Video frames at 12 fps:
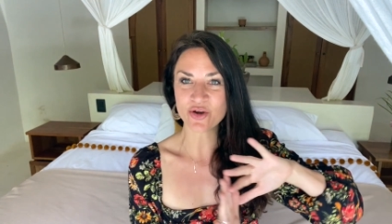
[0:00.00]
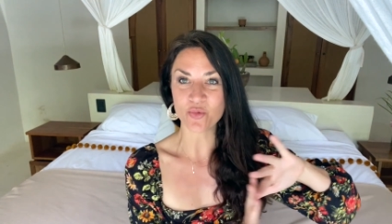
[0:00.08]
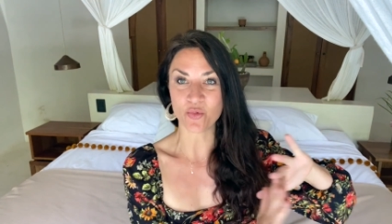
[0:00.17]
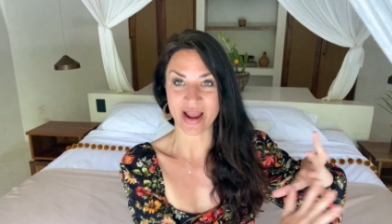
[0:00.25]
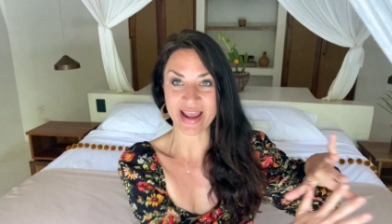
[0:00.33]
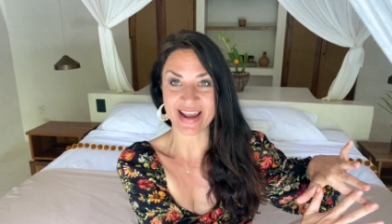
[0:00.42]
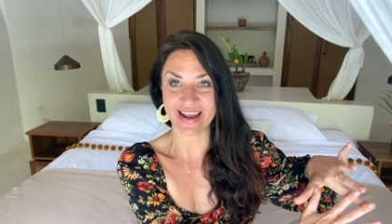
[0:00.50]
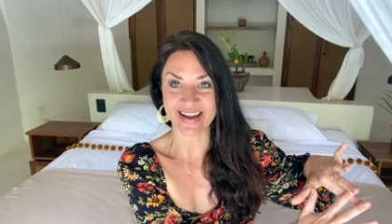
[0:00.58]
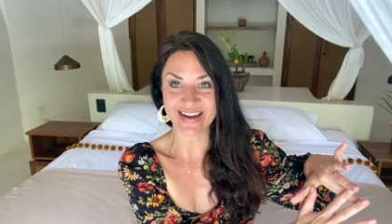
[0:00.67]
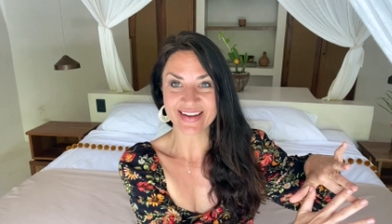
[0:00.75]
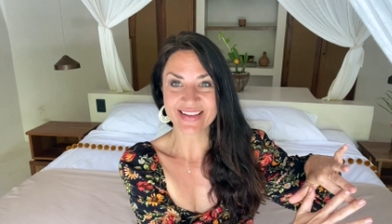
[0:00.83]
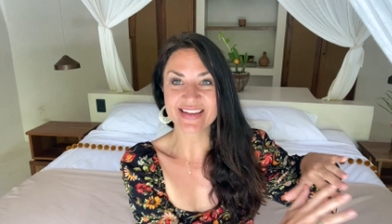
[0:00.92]

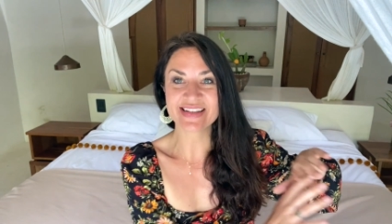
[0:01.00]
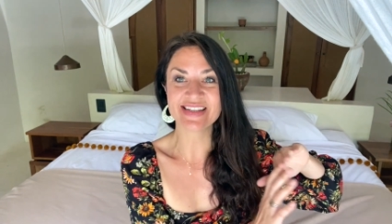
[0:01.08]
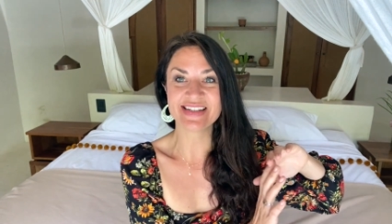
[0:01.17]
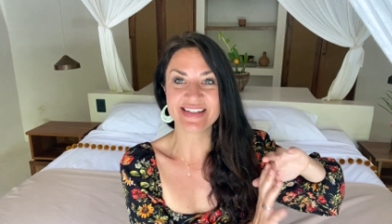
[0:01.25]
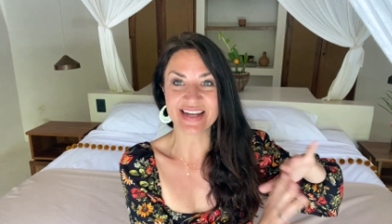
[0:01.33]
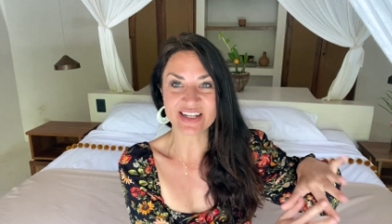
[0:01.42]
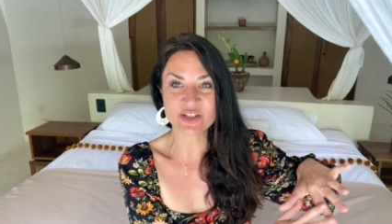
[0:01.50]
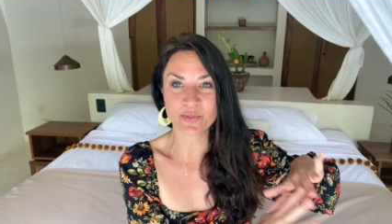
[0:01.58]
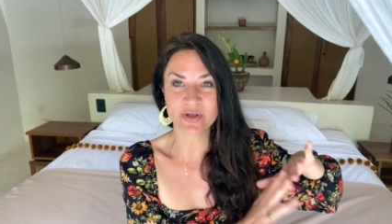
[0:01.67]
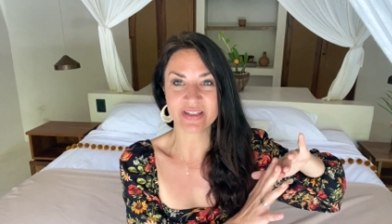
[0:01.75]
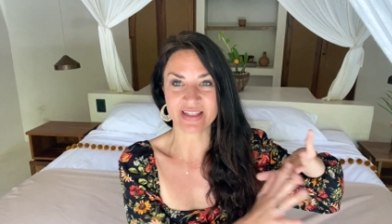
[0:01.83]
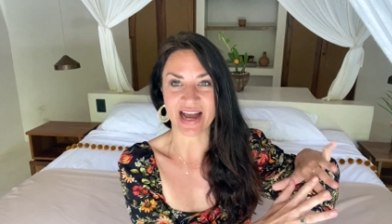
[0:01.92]
away this
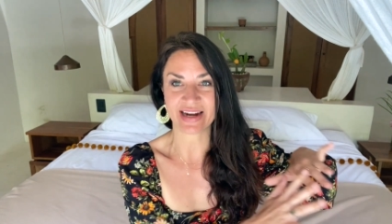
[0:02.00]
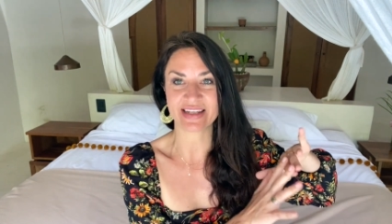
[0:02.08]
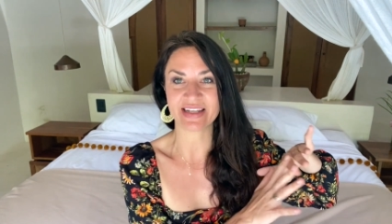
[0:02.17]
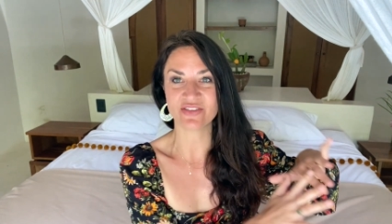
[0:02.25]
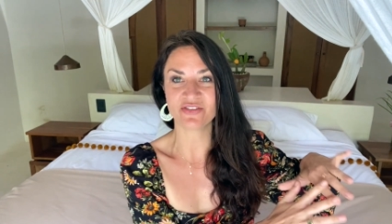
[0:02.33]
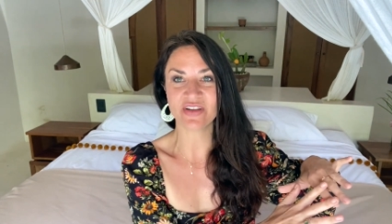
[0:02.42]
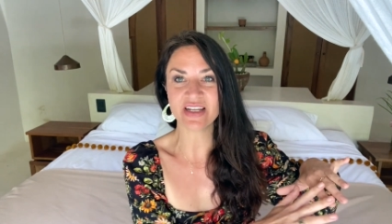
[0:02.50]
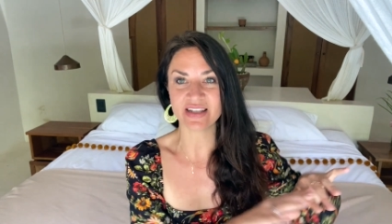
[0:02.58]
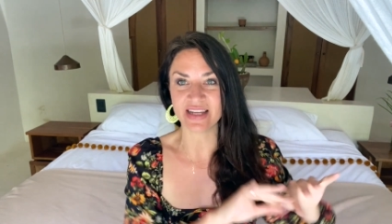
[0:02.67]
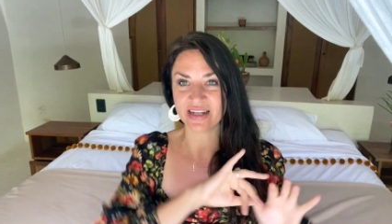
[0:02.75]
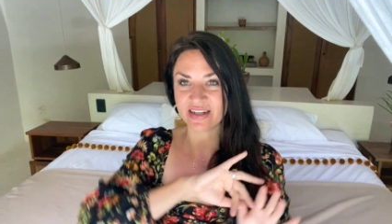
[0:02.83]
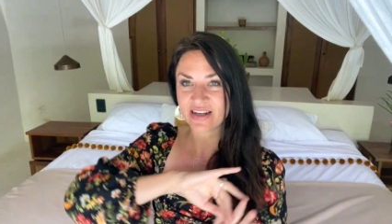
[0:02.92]
desperate lacking
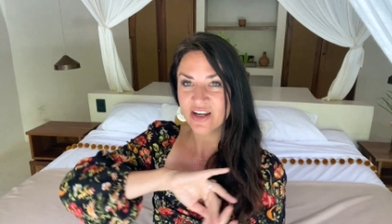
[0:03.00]
feeling.